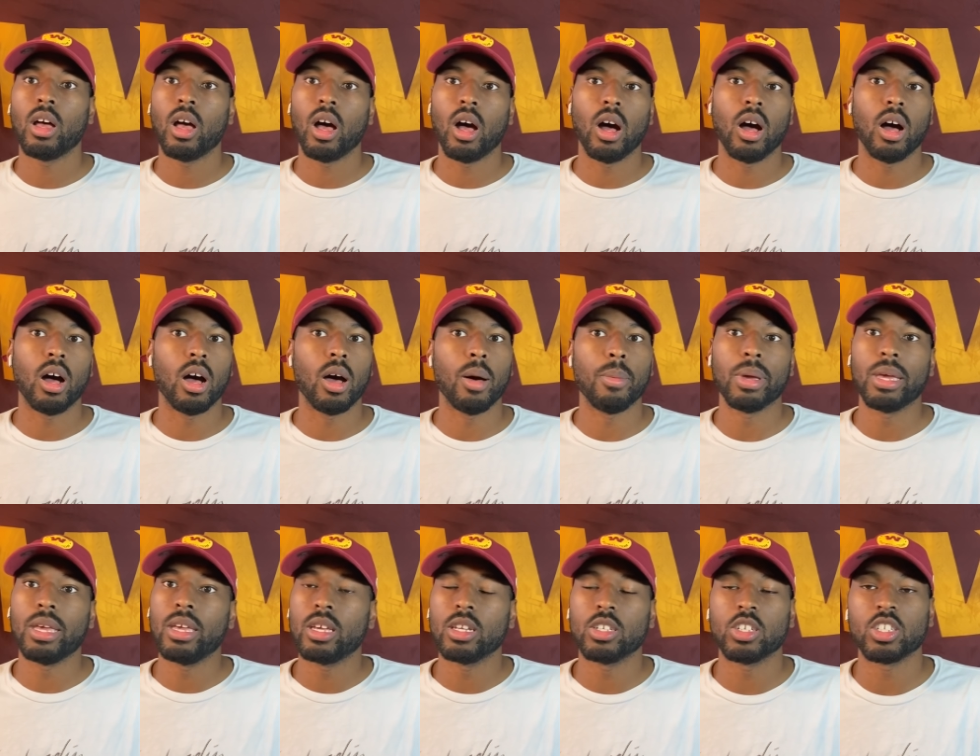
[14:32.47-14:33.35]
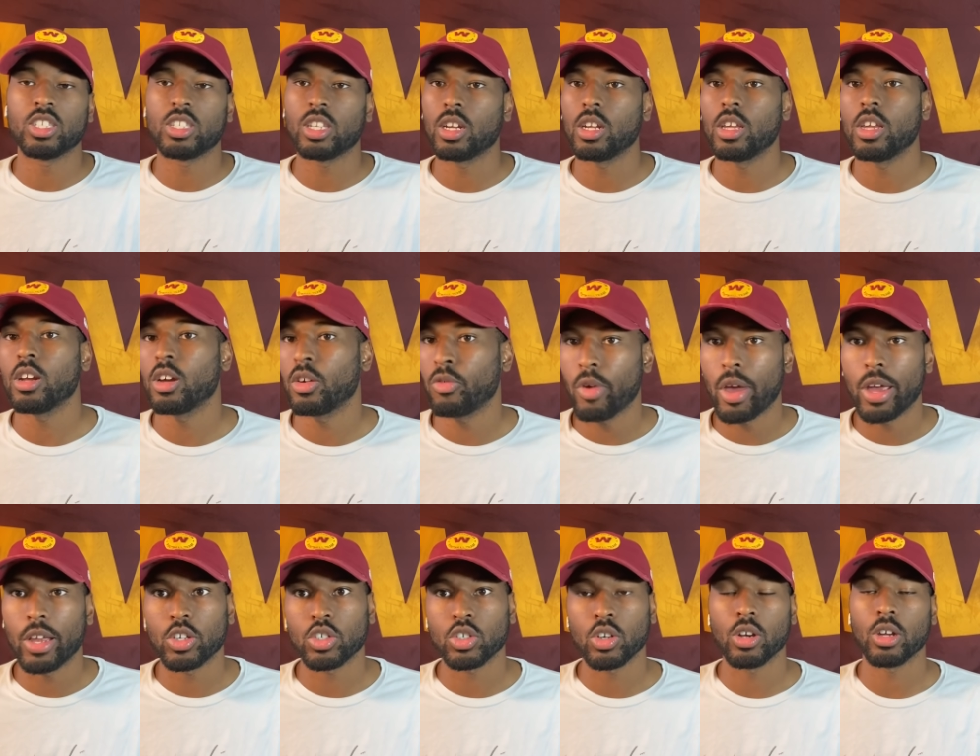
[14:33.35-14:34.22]
And he could just sit a year in
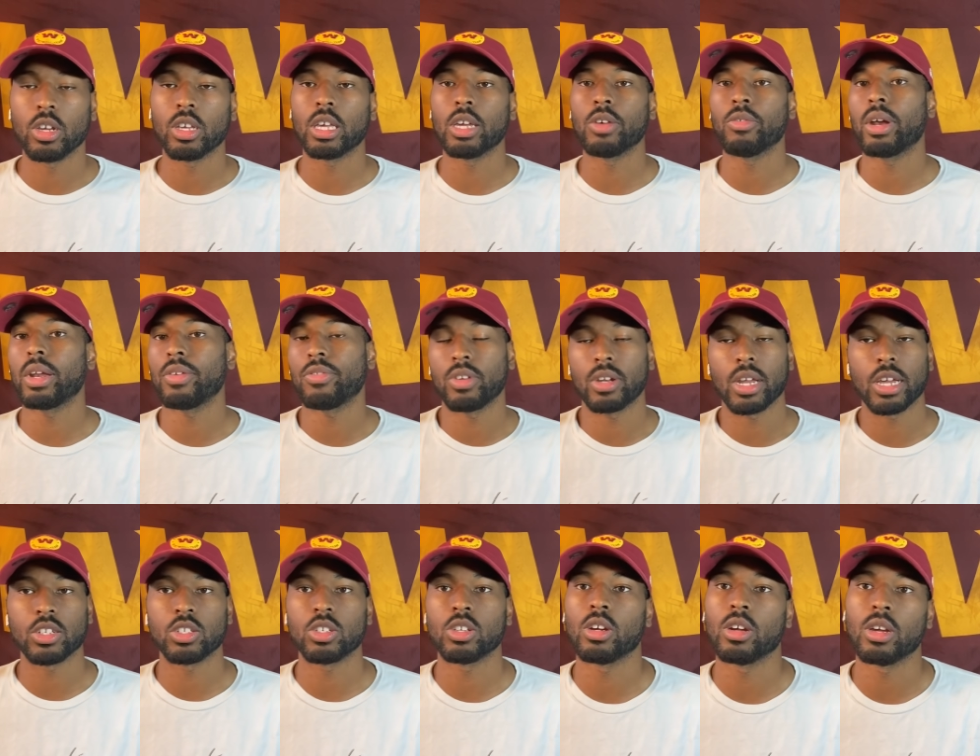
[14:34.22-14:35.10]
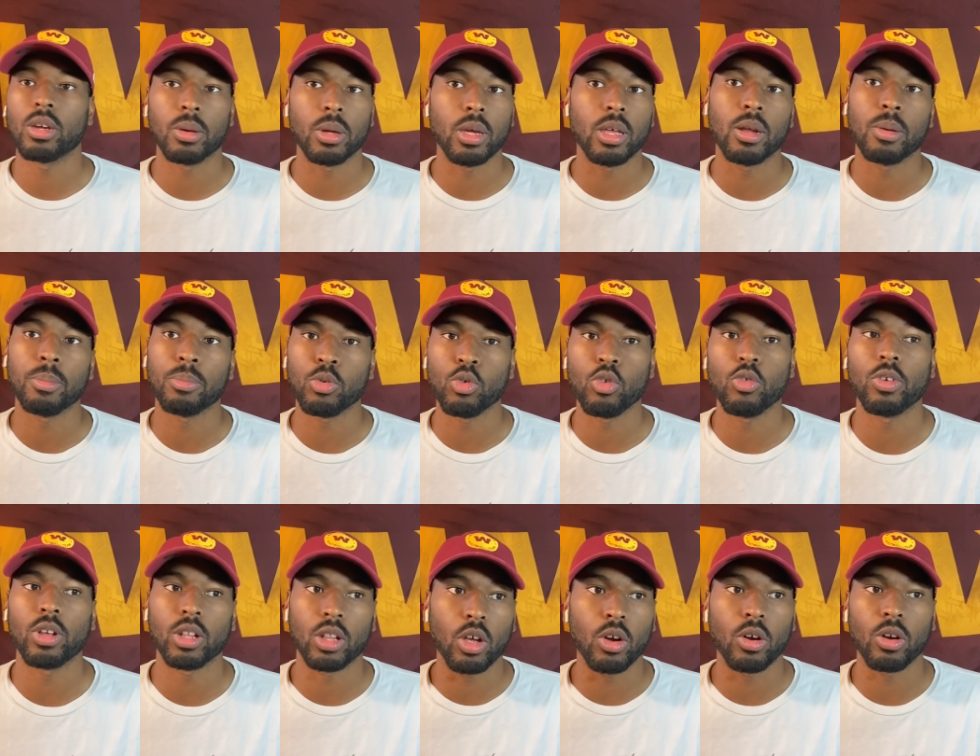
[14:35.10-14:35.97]
red shirt and get ready for next year and improve
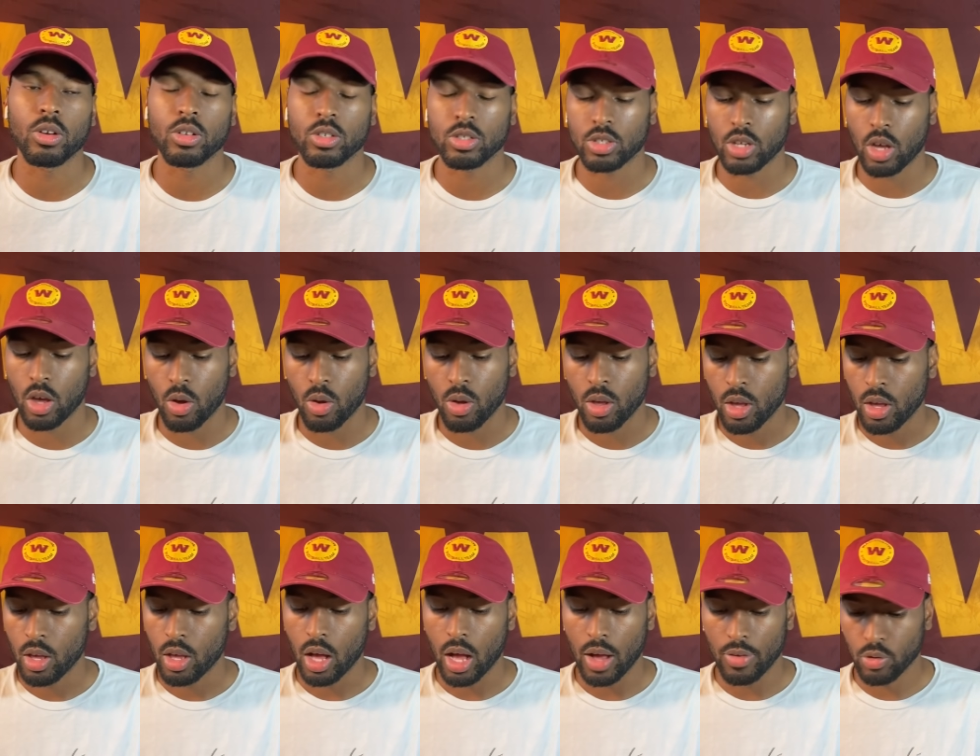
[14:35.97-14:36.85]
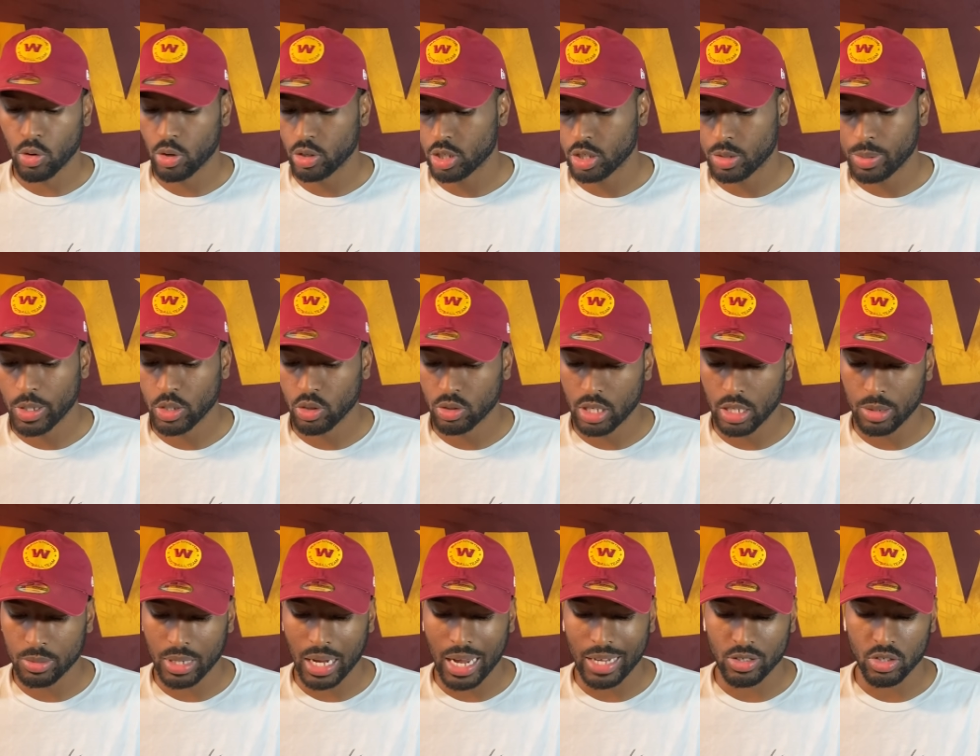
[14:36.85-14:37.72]
and learn. So, of course, the special teams
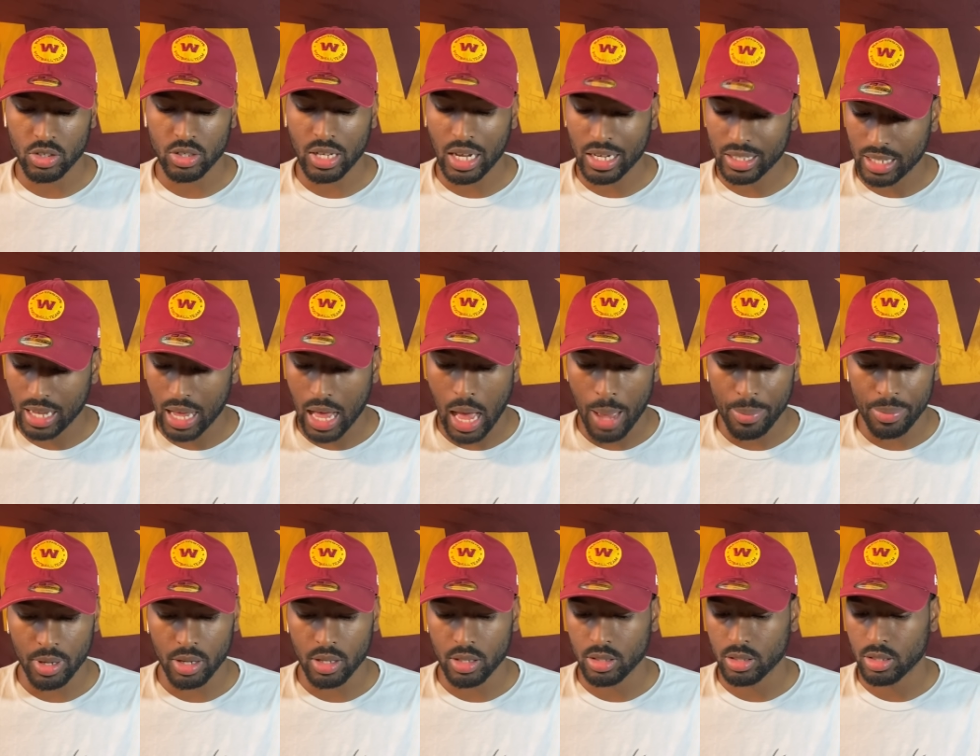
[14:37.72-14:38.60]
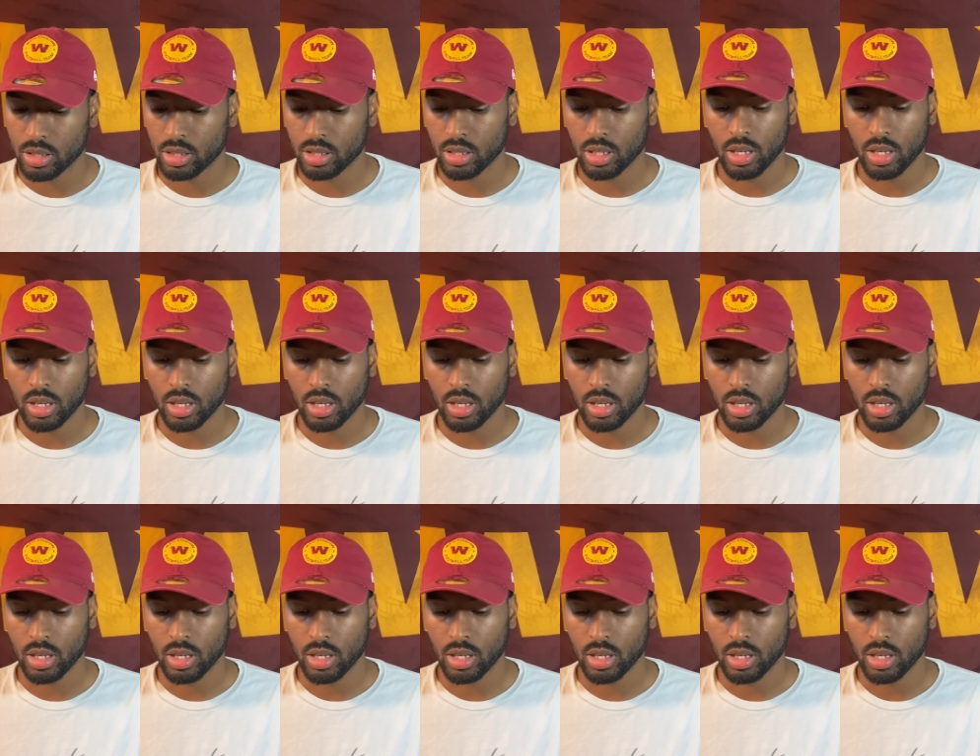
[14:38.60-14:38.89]
guys are Dustin Hopkins,